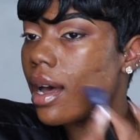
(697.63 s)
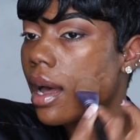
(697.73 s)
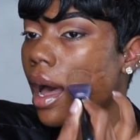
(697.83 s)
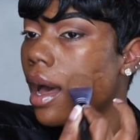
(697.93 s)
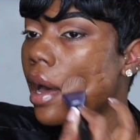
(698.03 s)

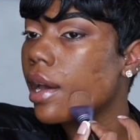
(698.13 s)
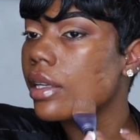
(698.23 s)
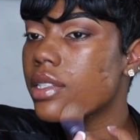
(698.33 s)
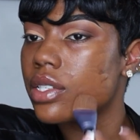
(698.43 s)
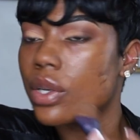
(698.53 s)
I
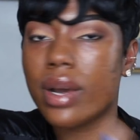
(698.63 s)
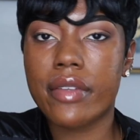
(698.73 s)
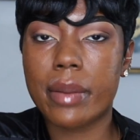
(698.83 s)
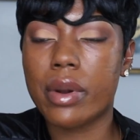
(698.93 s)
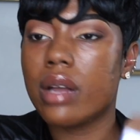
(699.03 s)
just don't have
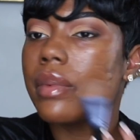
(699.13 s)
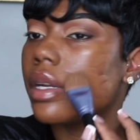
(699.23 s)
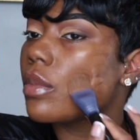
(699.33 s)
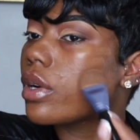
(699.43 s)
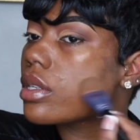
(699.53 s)
that problem
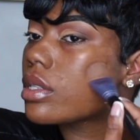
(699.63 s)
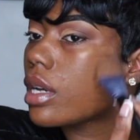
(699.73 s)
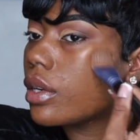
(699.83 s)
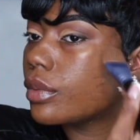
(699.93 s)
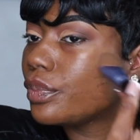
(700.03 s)
anymore.
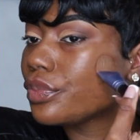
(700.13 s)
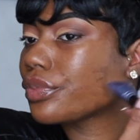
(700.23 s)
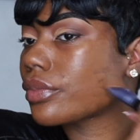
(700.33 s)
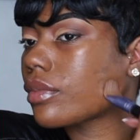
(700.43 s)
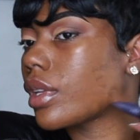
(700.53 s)
So
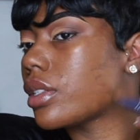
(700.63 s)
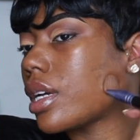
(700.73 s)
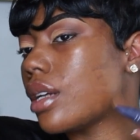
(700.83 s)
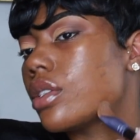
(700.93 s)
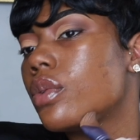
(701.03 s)

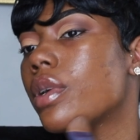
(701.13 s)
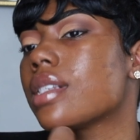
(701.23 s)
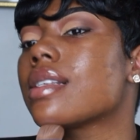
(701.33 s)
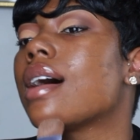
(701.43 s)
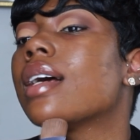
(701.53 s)
shout out to One
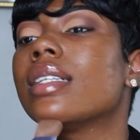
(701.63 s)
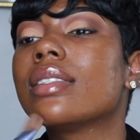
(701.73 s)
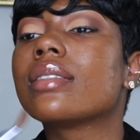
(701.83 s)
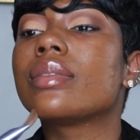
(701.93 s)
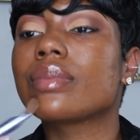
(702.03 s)

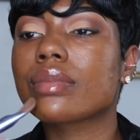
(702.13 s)
Size.